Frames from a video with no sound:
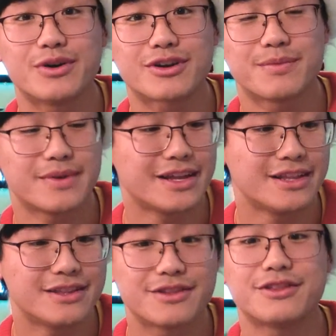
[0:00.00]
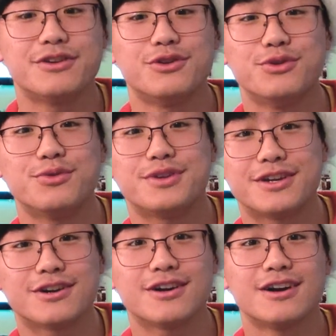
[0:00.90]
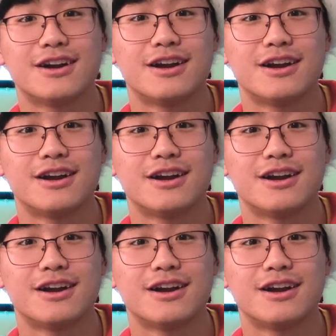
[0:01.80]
welcome in the new year,